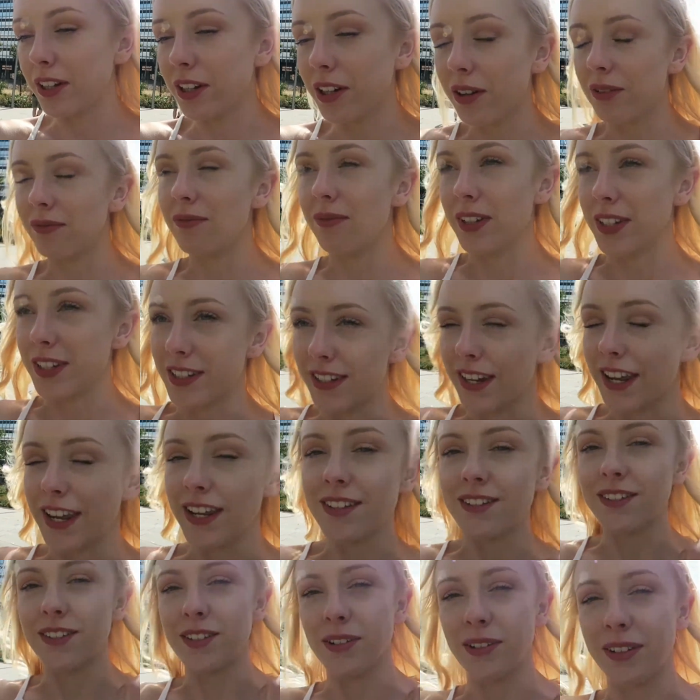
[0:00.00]
trying to convince
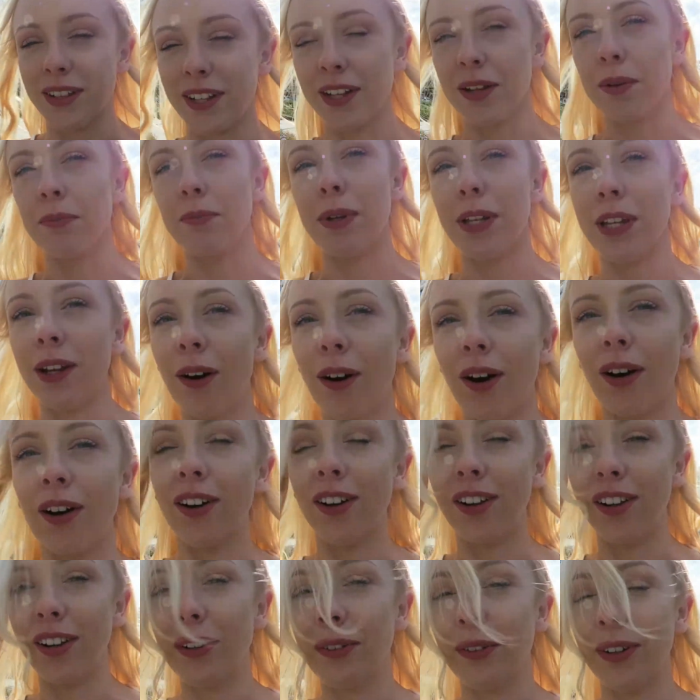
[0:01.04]
Nate to do like a mini
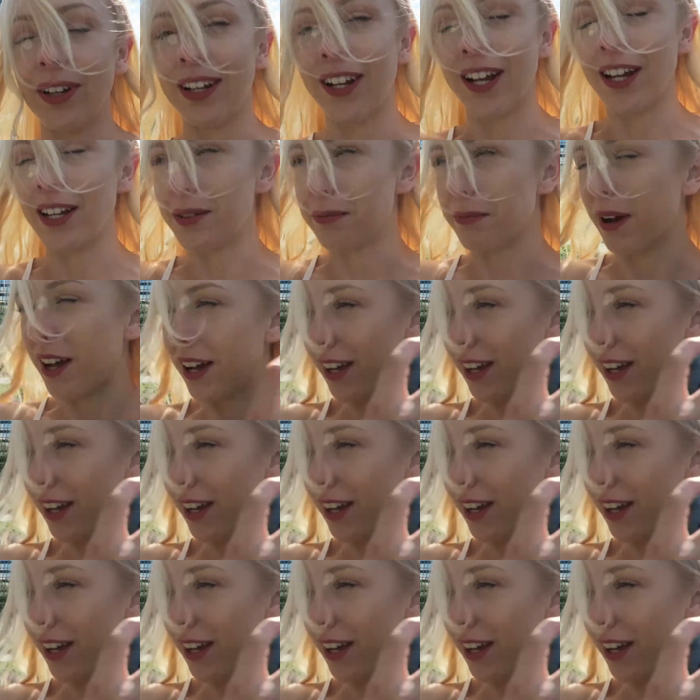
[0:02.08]
haul when he gets